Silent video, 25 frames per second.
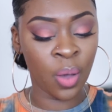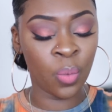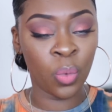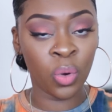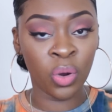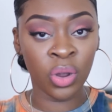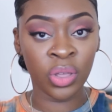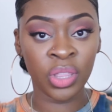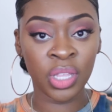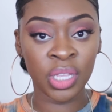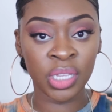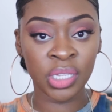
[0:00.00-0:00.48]
I
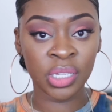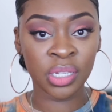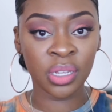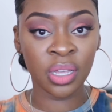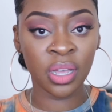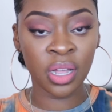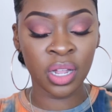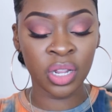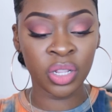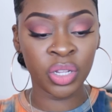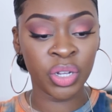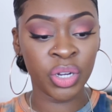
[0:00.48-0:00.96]
wore this
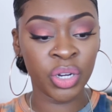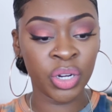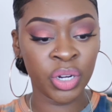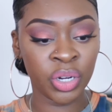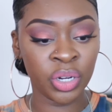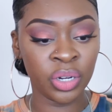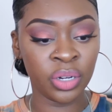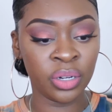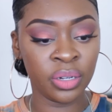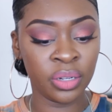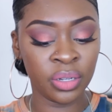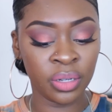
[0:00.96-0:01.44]

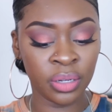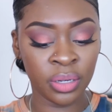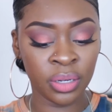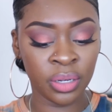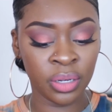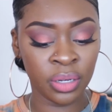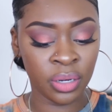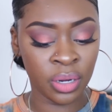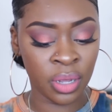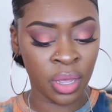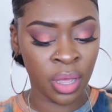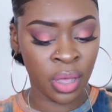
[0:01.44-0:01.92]
color,
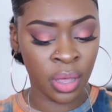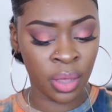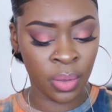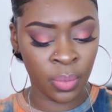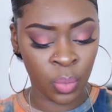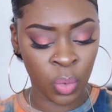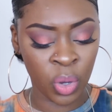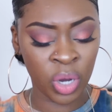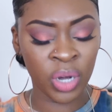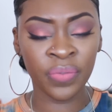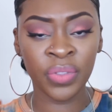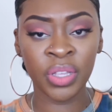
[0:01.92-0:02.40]

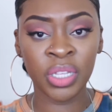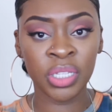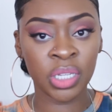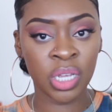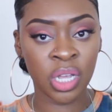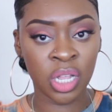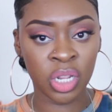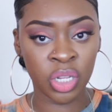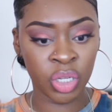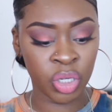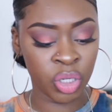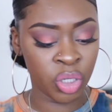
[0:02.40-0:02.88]
um one of these
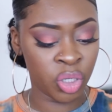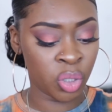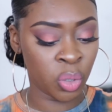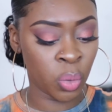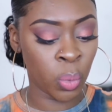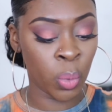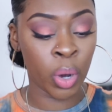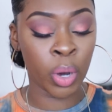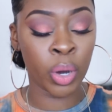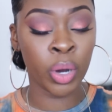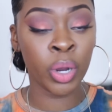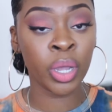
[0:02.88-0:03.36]
colors to
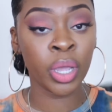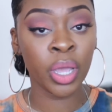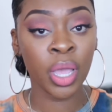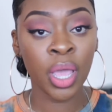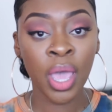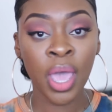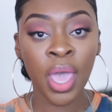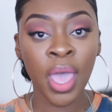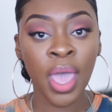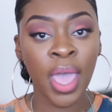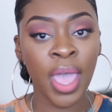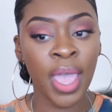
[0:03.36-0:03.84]
work,
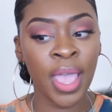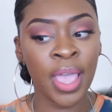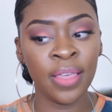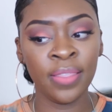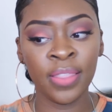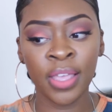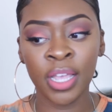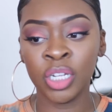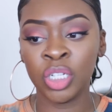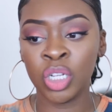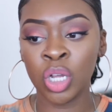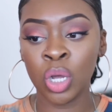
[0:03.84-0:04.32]

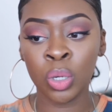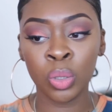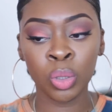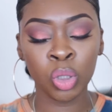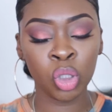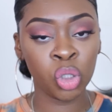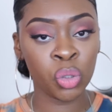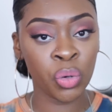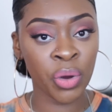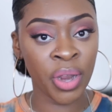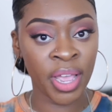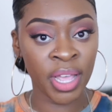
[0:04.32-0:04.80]
and they don't
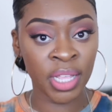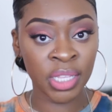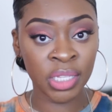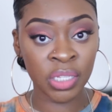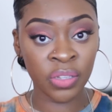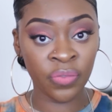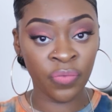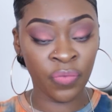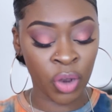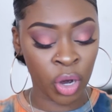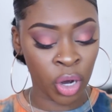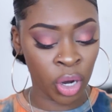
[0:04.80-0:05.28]

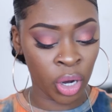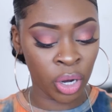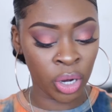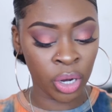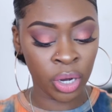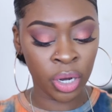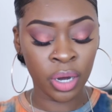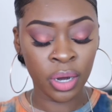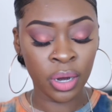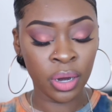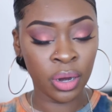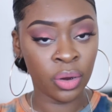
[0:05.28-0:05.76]

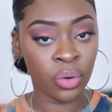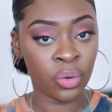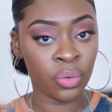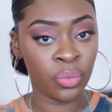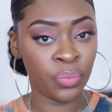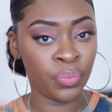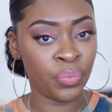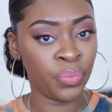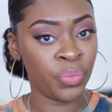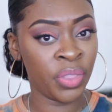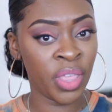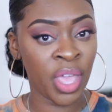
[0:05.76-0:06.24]
transfer
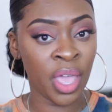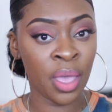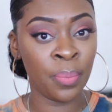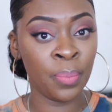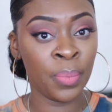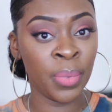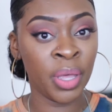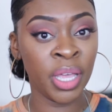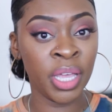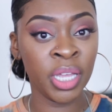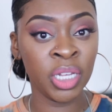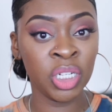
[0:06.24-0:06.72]
that
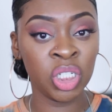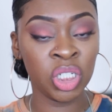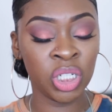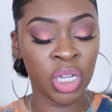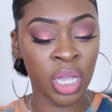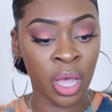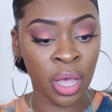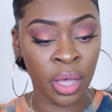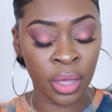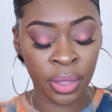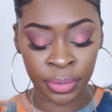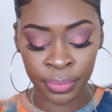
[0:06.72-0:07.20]

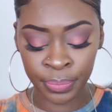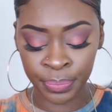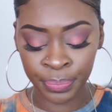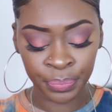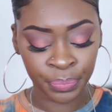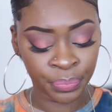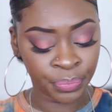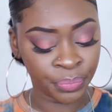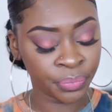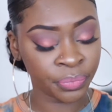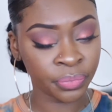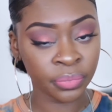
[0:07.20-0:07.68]
much. Um
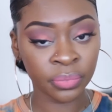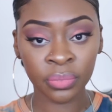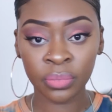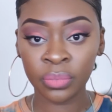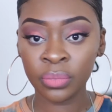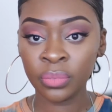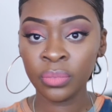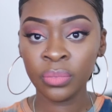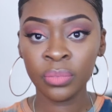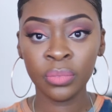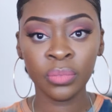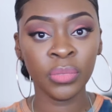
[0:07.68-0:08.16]

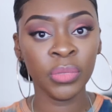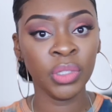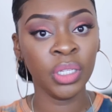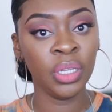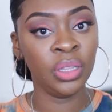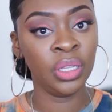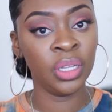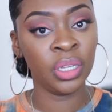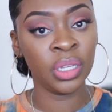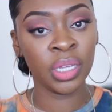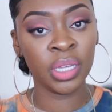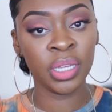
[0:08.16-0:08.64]

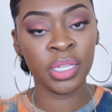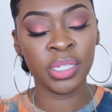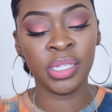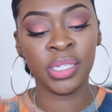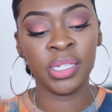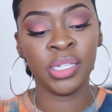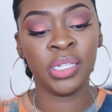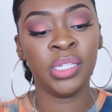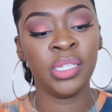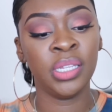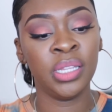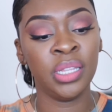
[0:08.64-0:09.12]
the
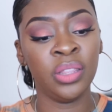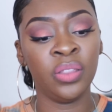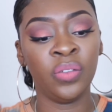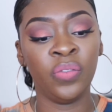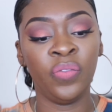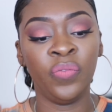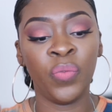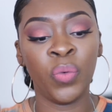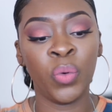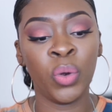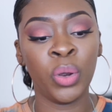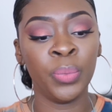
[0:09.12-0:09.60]
consistency, the
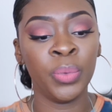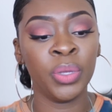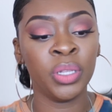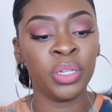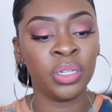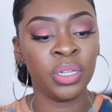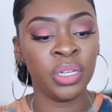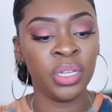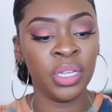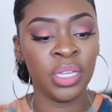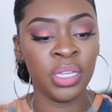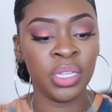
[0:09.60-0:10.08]

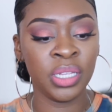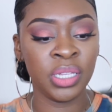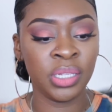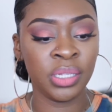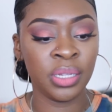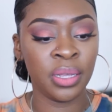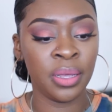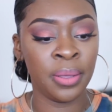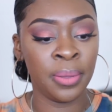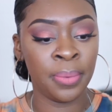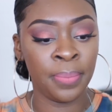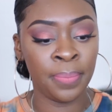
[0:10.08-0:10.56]
formula
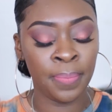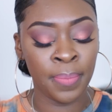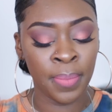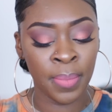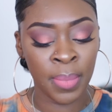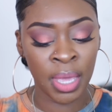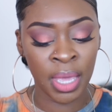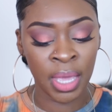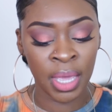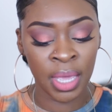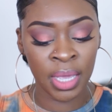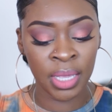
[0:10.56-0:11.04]
is
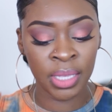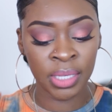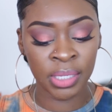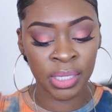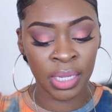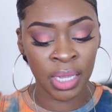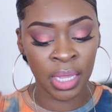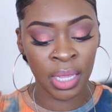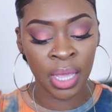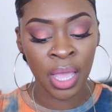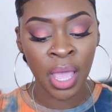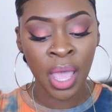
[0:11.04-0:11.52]

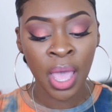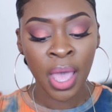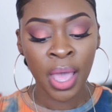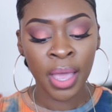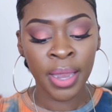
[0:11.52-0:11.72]
amazing.